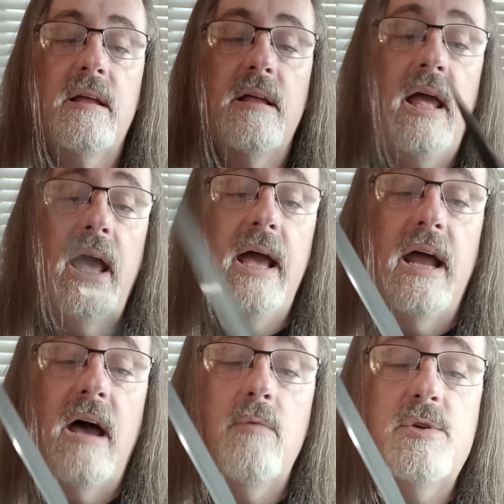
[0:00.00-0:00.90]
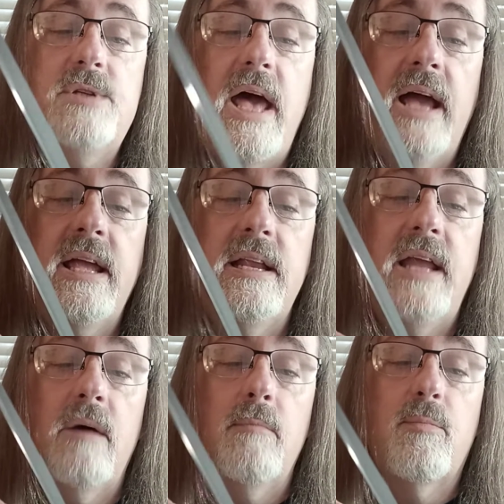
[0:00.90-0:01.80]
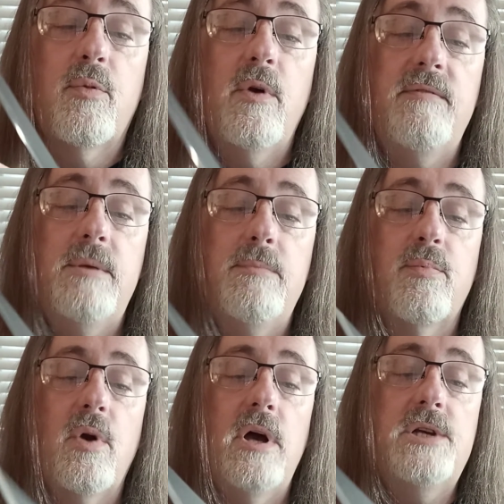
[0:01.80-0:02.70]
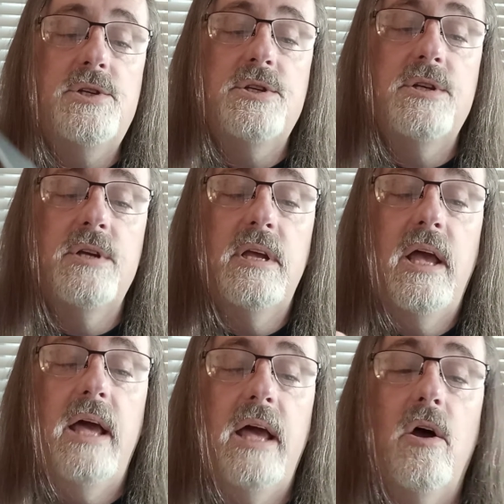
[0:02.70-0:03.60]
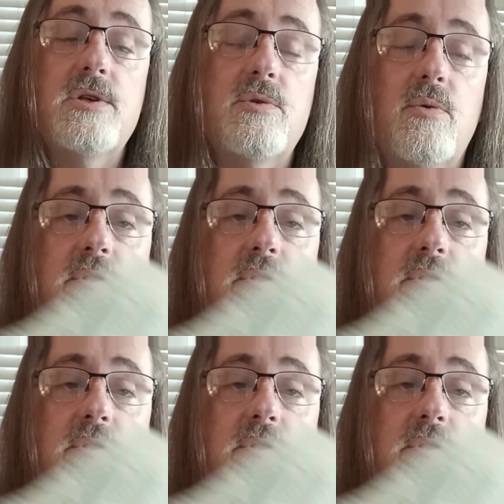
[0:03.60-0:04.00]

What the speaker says: And I was hacking down privet brush and all sorts of